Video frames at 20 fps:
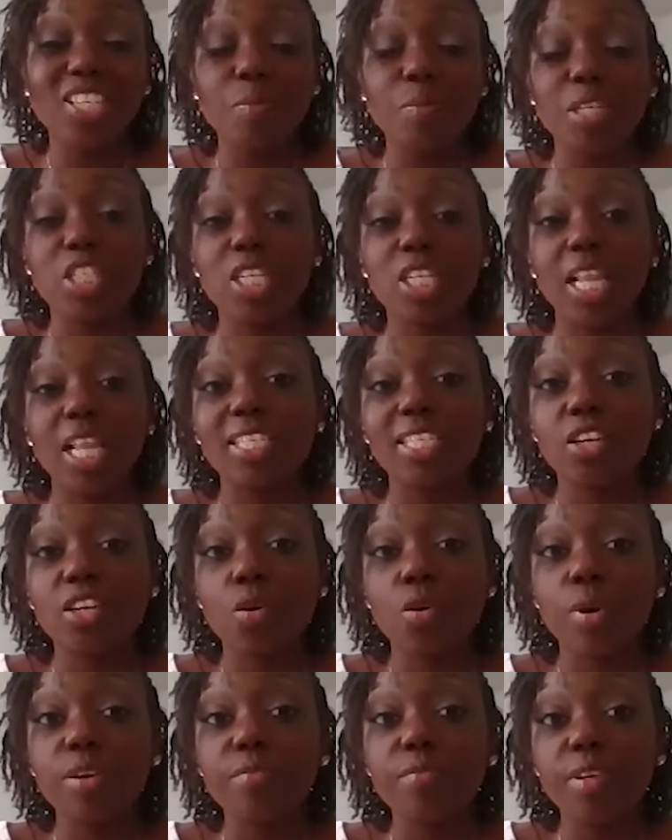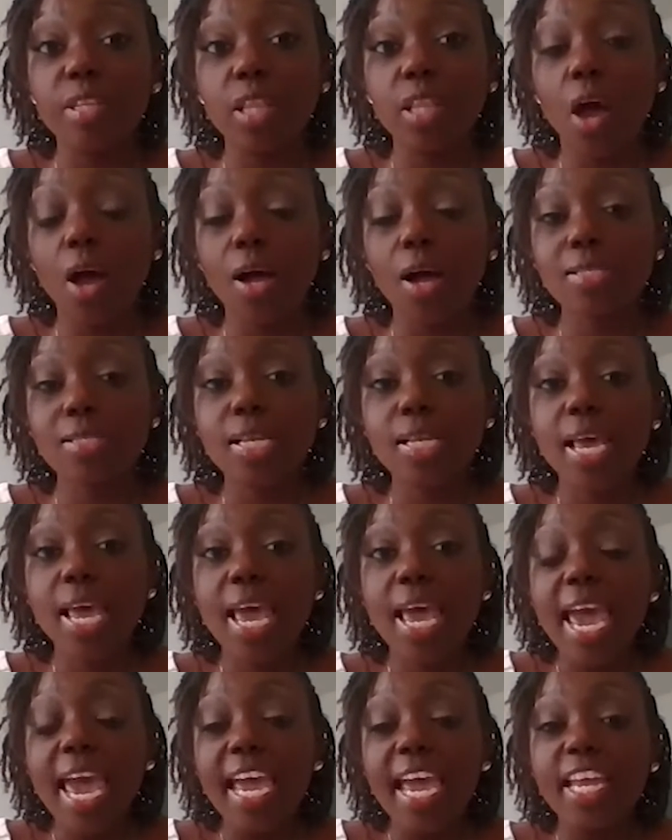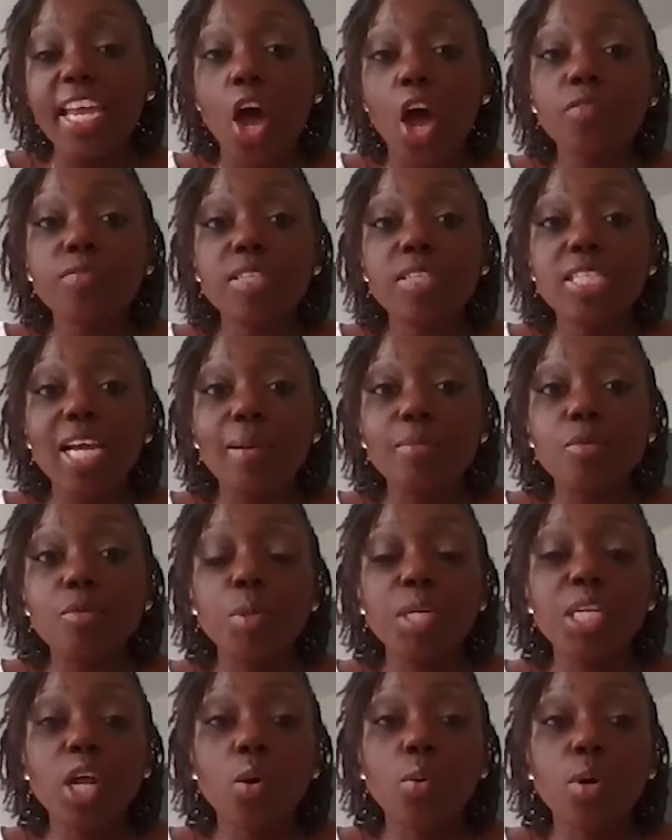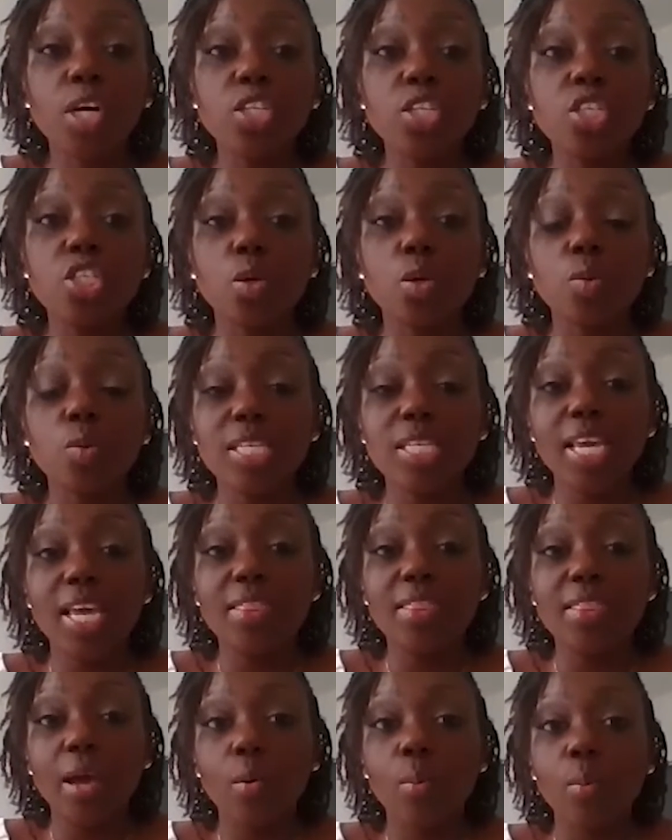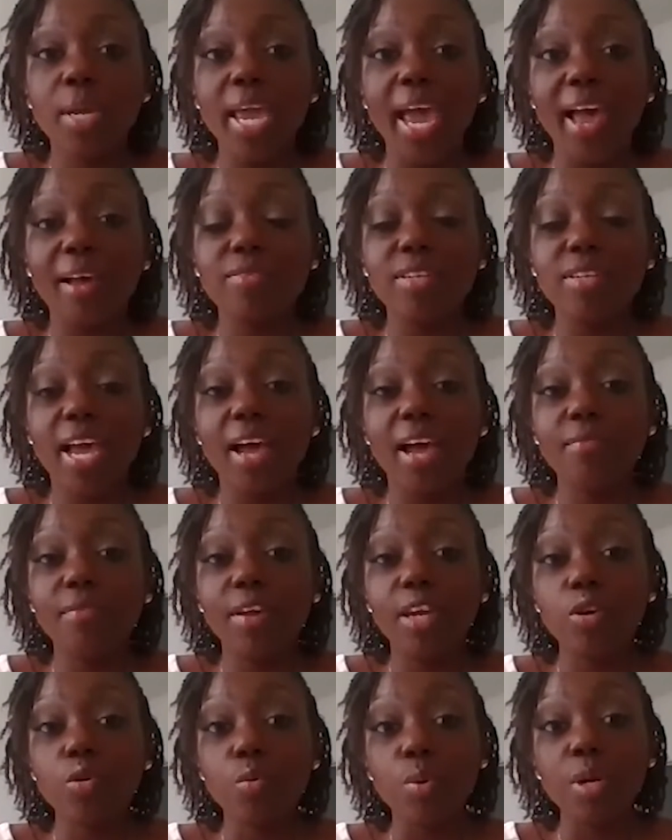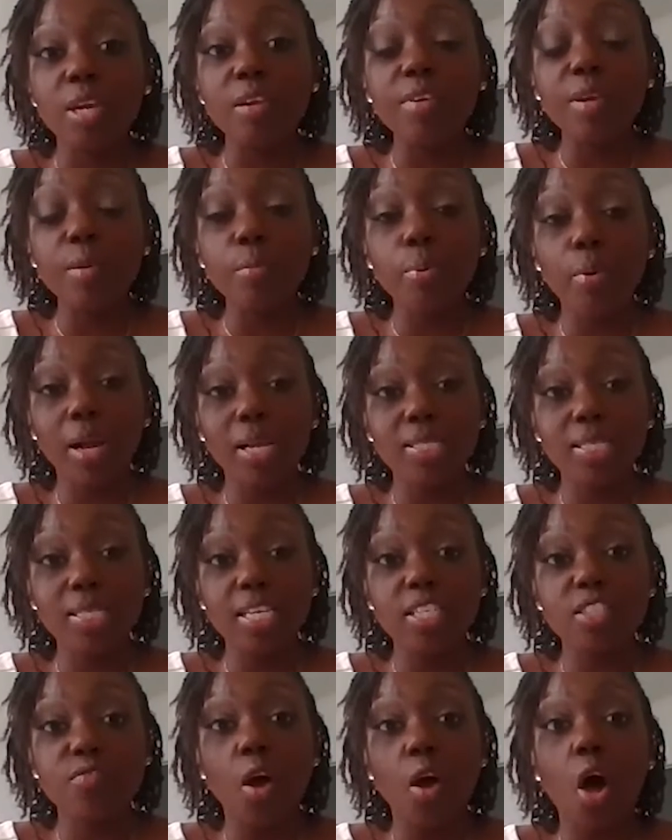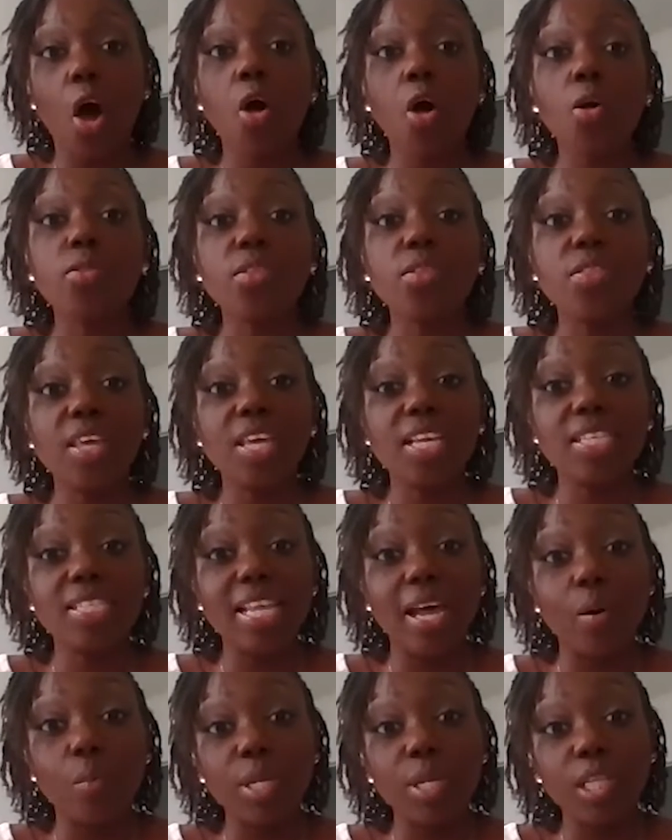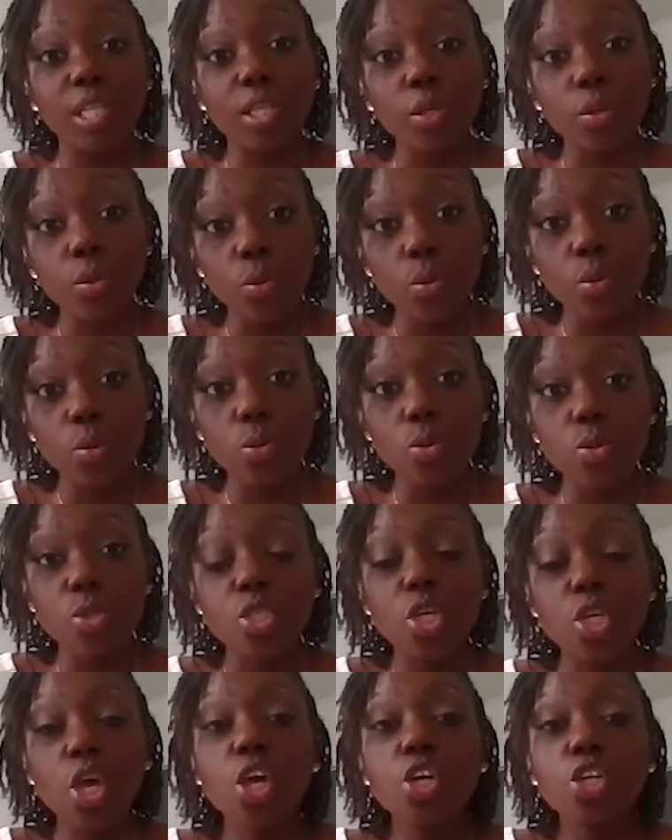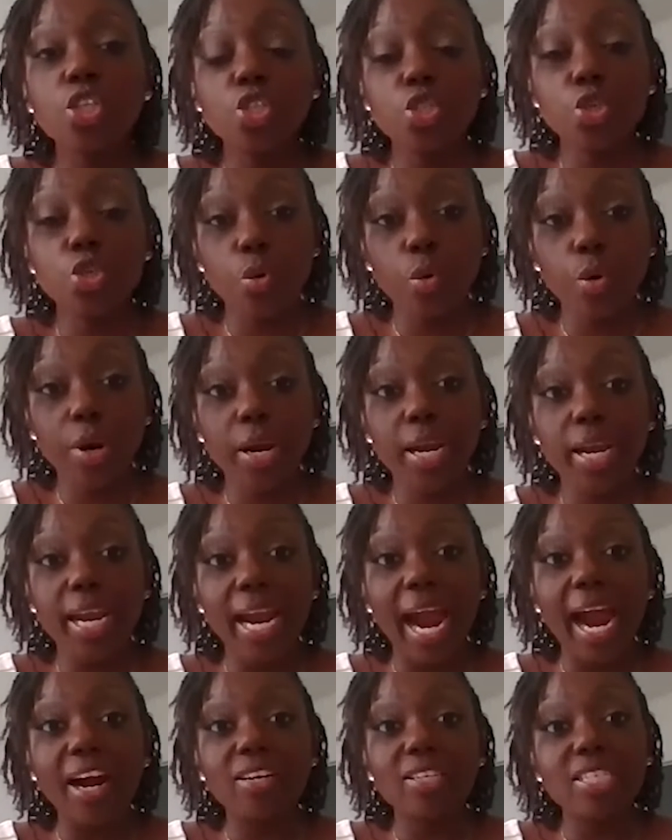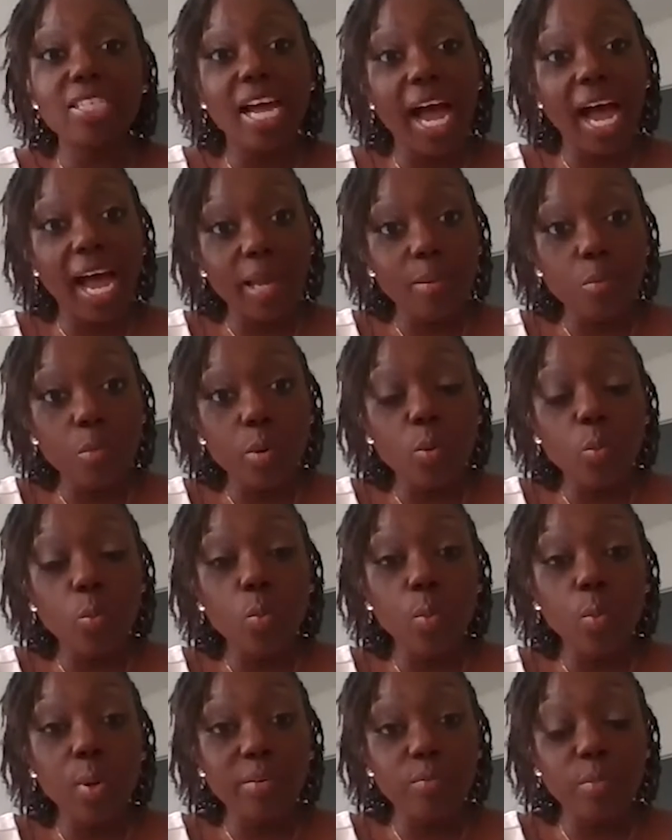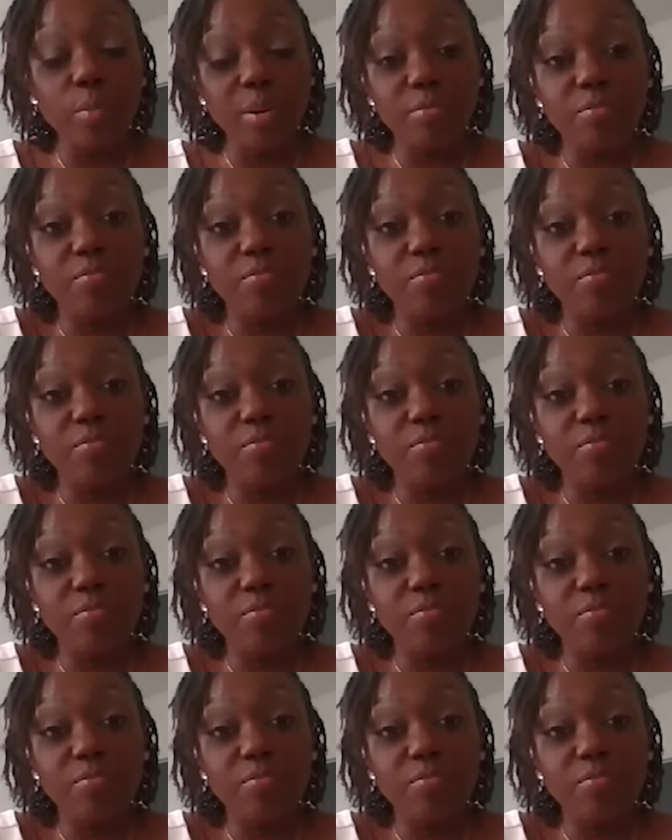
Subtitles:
specialize in grief and loss. And oftentimes we don't associate that we have to have a grieving process for all the things that we lose during our time when